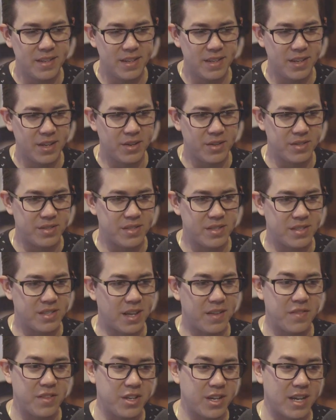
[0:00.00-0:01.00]
It's the
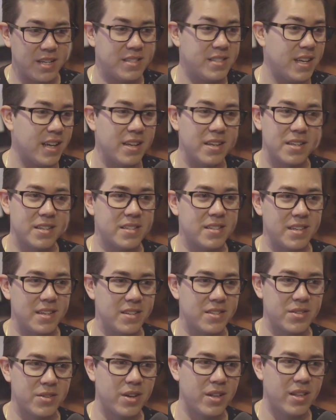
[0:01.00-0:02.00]
stuff that you guys get to see.
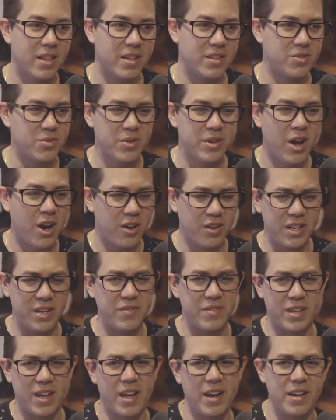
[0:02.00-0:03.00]
So it's really hard to
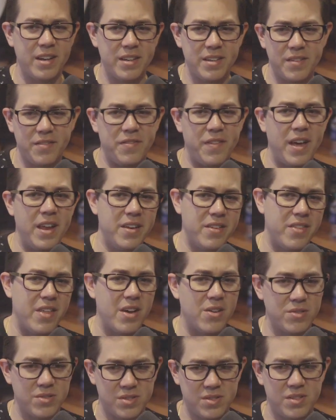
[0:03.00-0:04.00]
even kind of defend
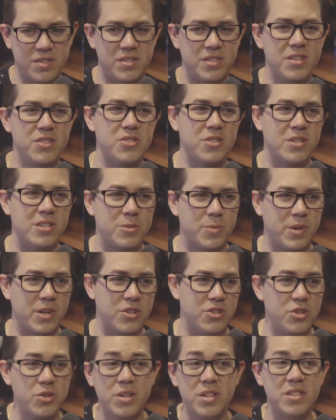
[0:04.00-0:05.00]
those decisions
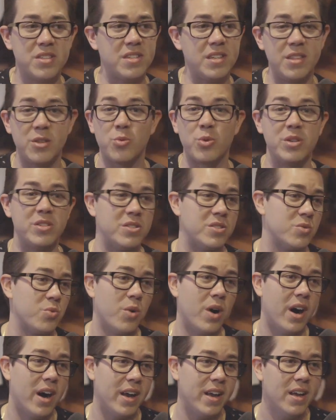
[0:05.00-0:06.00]
because you didn't see the reasons
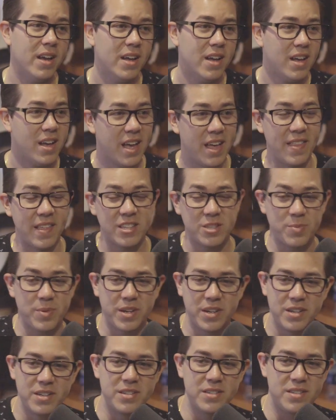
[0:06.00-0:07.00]
why. And that's
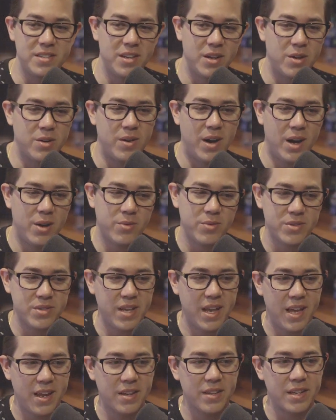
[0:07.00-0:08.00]
because, I was
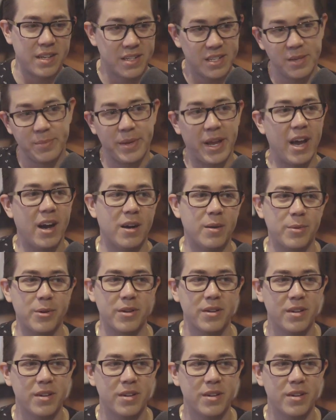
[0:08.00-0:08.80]
handling Team Caliber.